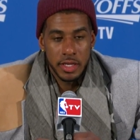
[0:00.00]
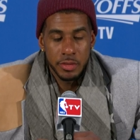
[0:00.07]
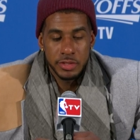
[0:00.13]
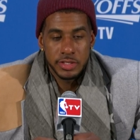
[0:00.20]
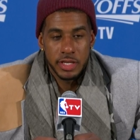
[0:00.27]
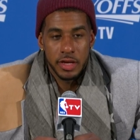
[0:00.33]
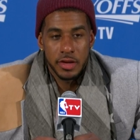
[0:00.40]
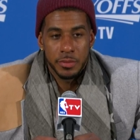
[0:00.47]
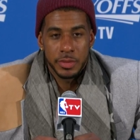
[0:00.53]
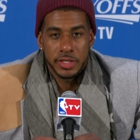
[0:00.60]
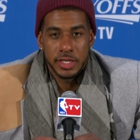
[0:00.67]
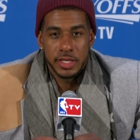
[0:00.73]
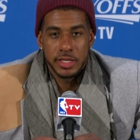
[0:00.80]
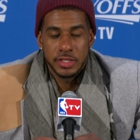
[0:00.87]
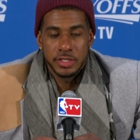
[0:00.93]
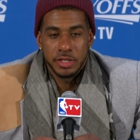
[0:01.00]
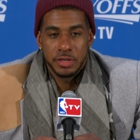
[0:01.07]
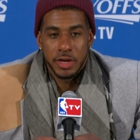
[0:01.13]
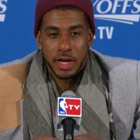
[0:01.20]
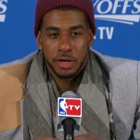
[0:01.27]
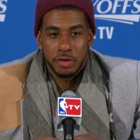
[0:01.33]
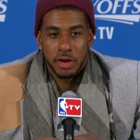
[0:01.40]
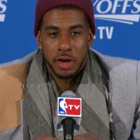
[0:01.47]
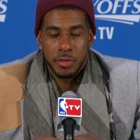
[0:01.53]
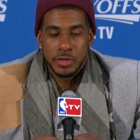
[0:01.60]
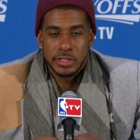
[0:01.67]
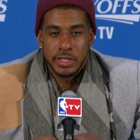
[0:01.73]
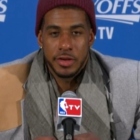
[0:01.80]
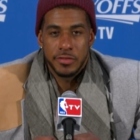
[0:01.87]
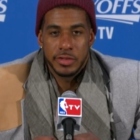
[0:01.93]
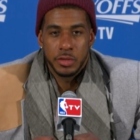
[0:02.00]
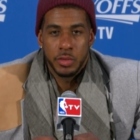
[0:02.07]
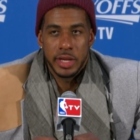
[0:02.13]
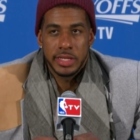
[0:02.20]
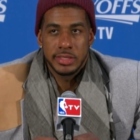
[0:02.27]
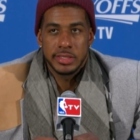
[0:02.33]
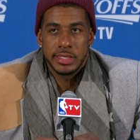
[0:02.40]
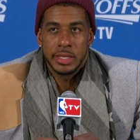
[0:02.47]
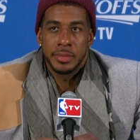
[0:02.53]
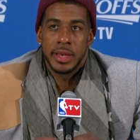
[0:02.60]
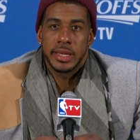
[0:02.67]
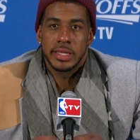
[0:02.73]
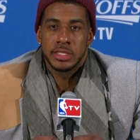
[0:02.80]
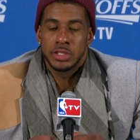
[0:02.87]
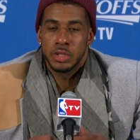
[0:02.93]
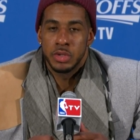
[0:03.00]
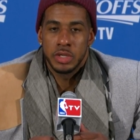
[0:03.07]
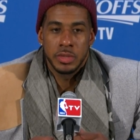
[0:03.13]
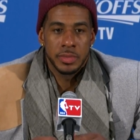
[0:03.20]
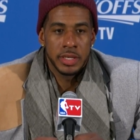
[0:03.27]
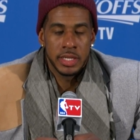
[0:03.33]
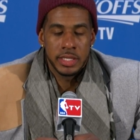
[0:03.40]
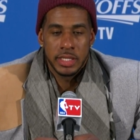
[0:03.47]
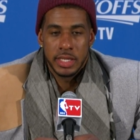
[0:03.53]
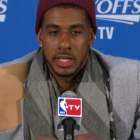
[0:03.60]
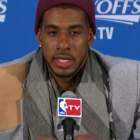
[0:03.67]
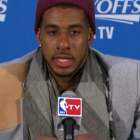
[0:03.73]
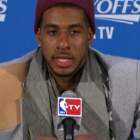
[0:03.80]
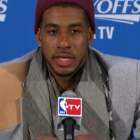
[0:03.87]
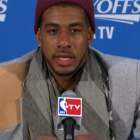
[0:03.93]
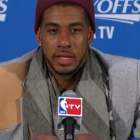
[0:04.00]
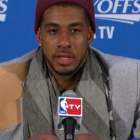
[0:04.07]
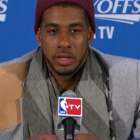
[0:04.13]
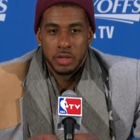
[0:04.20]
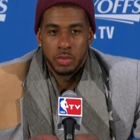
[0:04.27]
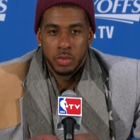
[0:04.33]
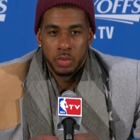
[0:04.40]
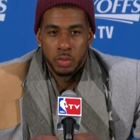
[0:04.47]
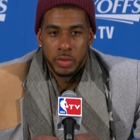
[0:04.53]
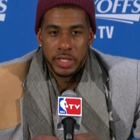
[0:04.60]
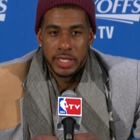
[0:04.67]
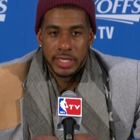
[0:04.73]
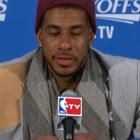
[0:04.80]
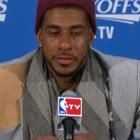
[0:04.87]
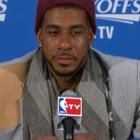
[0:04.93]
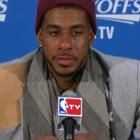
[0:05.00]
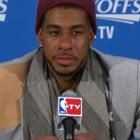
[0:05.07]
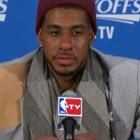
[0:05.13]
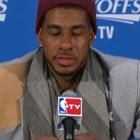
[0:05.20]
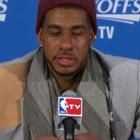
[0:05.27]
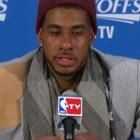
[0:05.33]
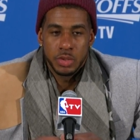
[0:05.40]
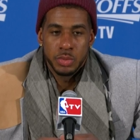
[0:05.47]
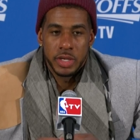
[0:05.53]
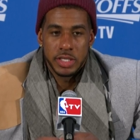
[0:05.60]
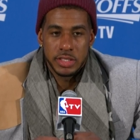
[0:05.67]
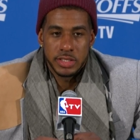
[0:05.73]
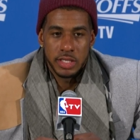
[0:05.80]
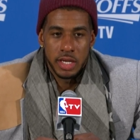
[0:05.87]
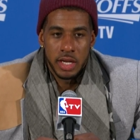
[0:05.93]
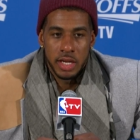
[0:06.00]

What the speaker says: It was tough because, you know, our crowd was definitely waiting to get back into it, but, you know, we didn't give them too much to